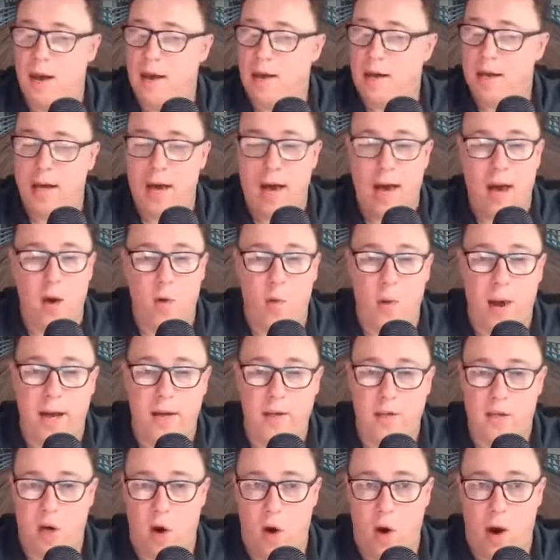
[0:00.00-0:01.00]
Cut away
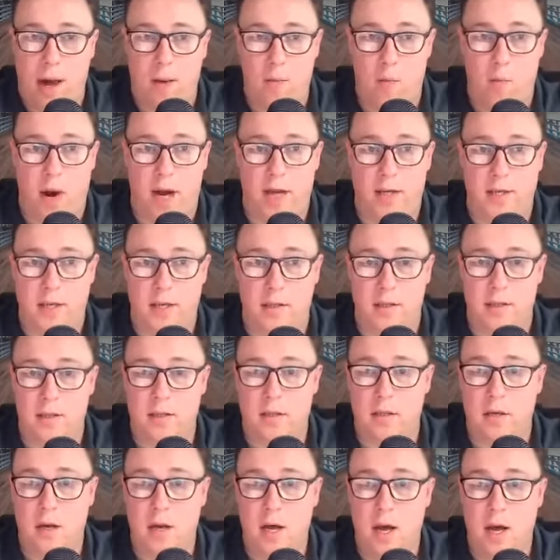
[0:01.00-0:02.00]
time wasters,
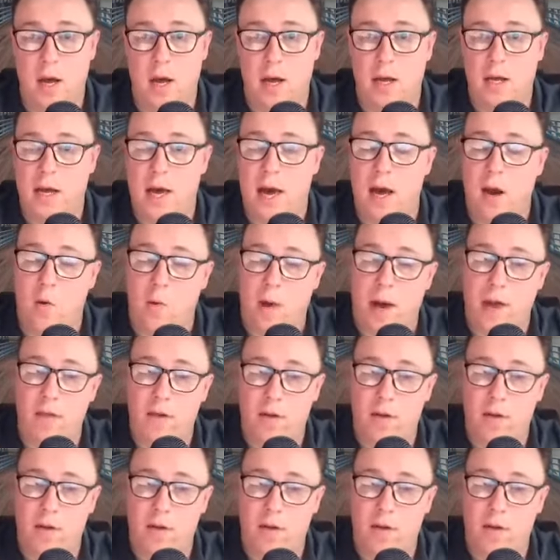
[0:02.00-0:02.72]
cut away the